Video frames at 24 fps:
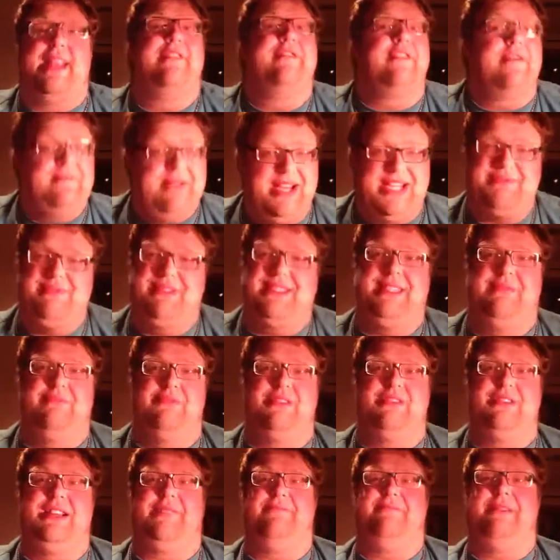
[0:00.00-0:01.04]
If it makes me seem
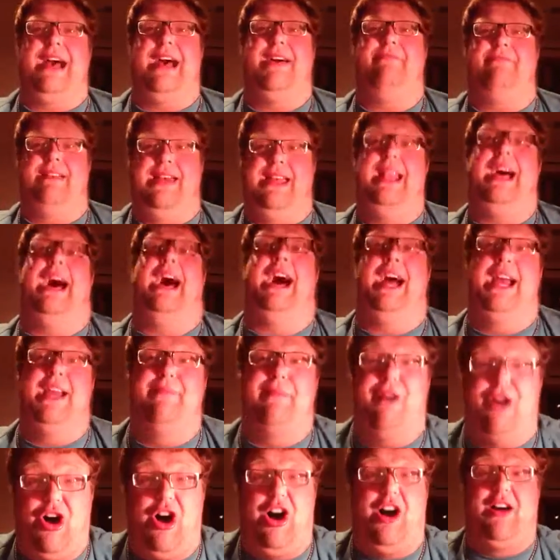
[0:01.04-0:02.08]
more like Batman, I
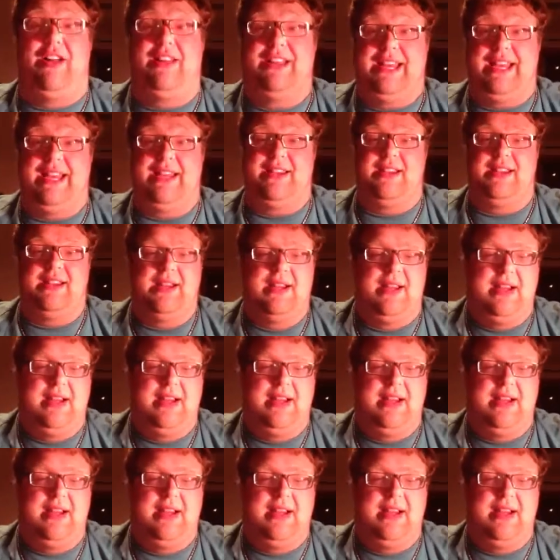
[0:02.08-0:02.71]
am all in.